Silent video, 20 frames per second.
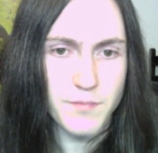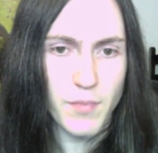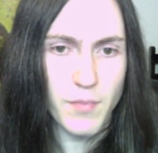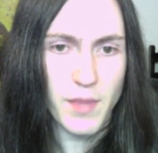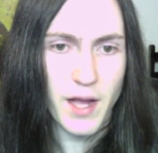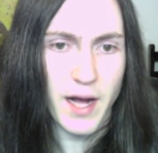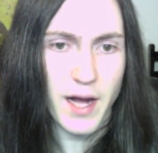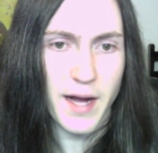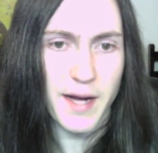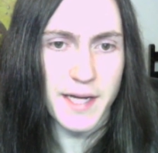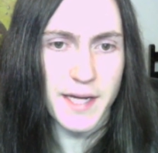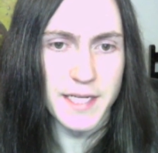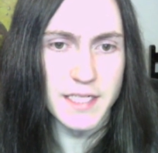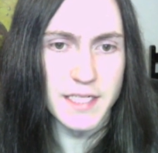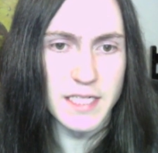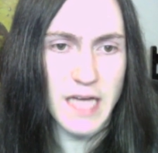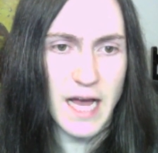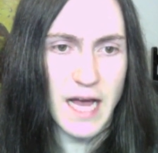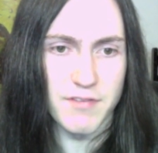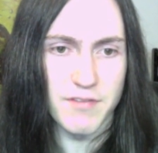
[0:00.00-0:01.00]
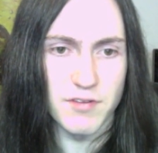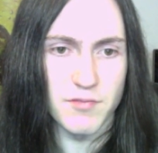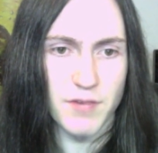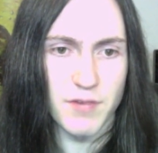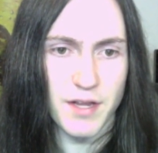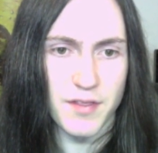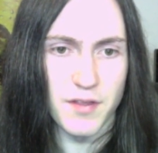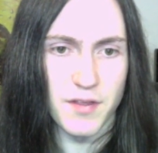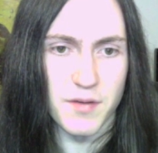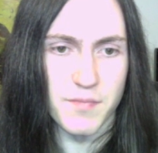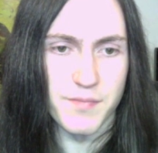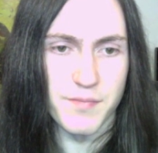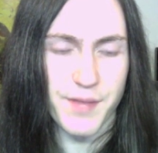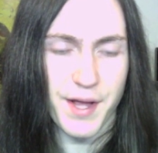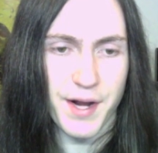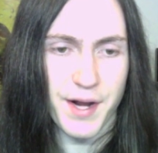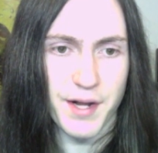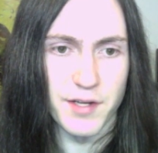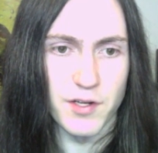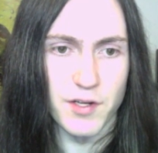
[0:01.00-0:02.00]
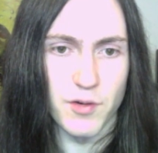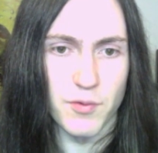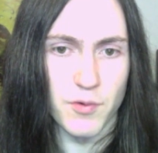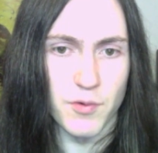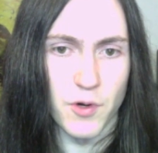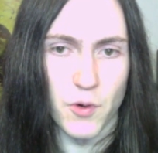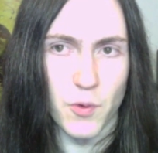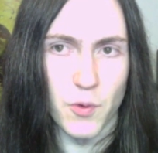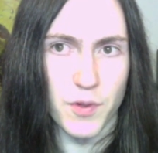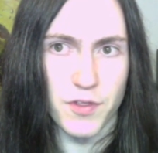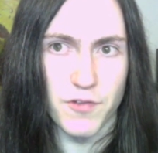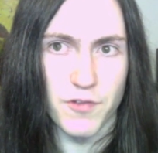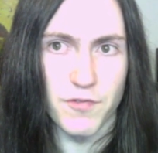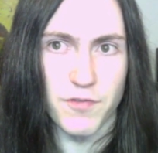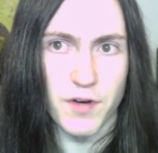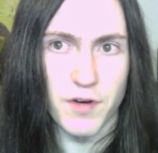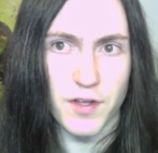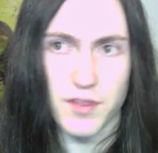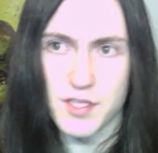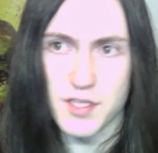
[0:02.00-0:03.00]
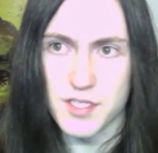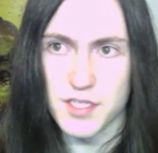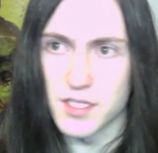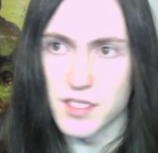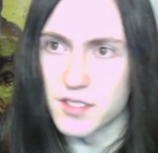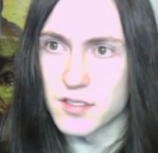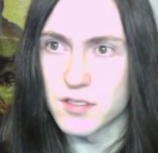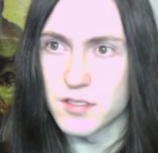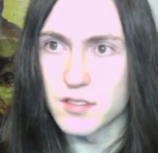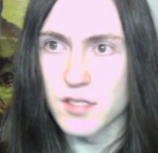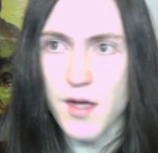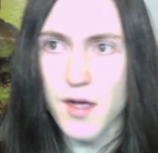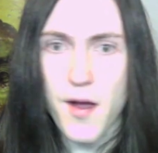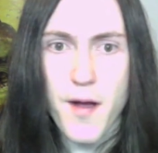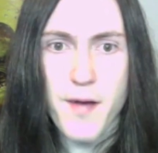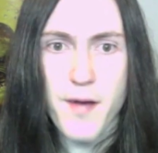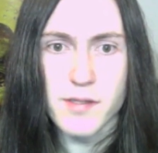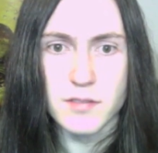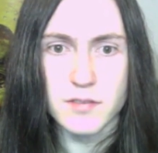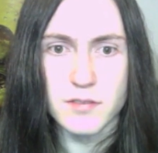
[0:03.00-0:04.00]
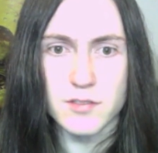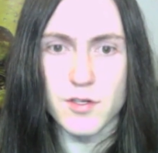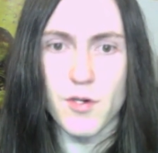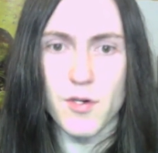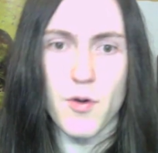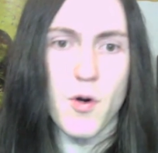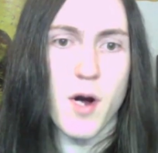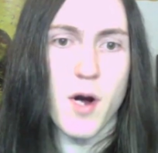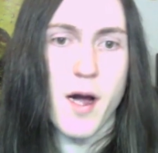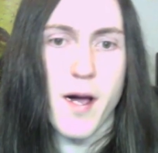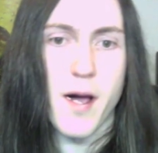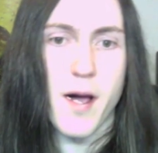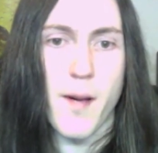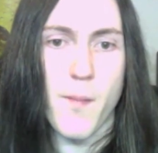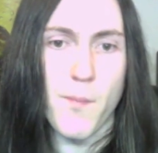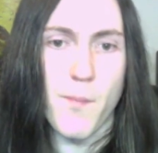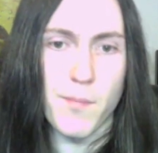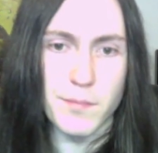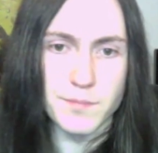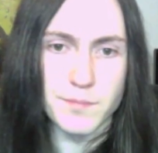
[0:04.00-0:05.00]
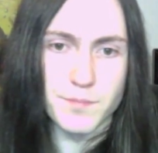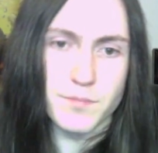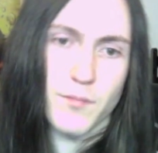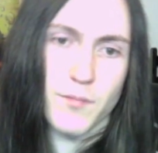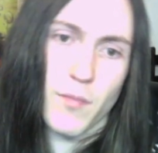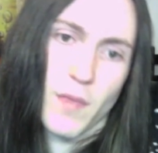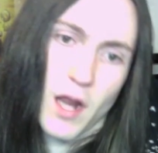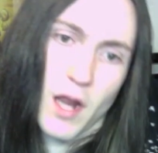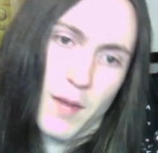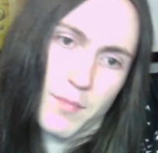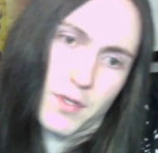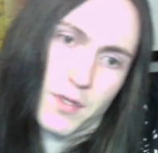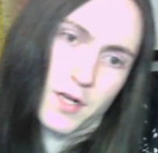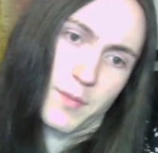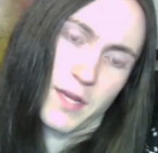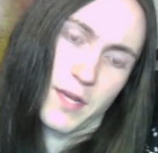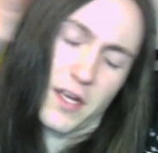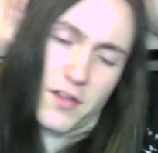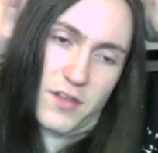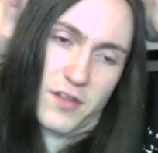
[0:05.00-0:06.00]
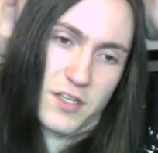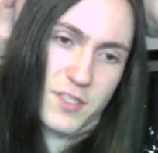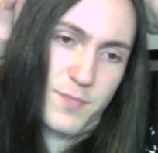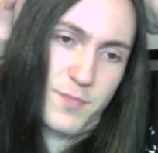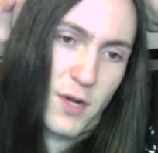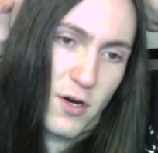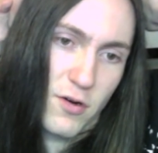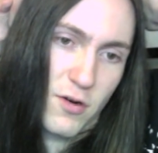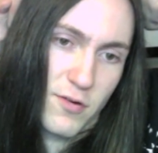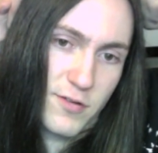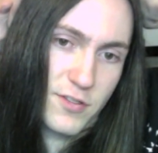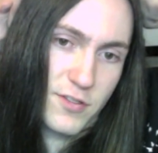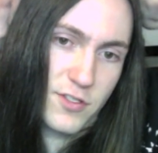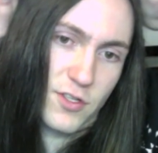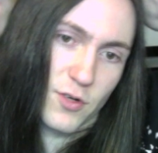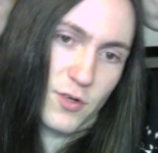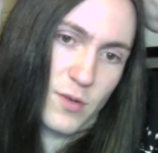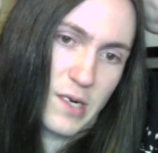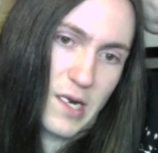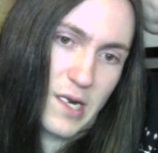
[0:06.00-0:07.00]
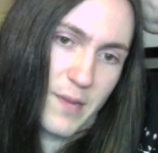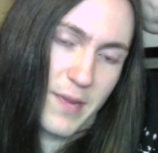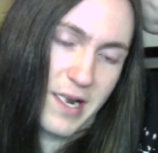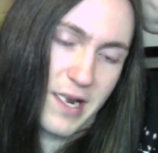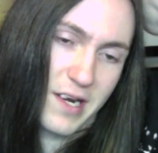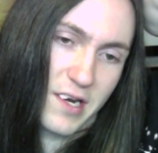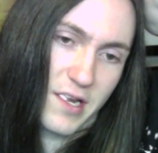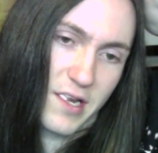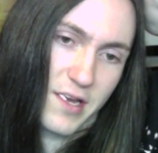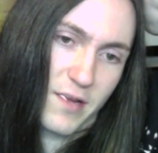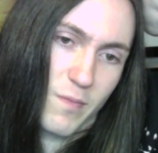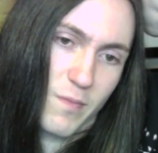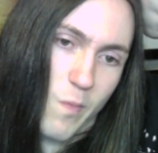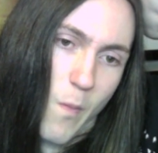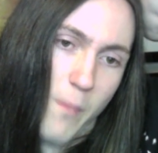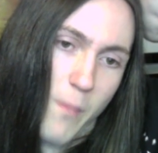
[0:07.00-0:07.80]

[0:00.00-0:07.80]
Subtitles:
I haven't read them, and I don't know what the fuck this is. So I'm gonna make this pose so when I'm editing,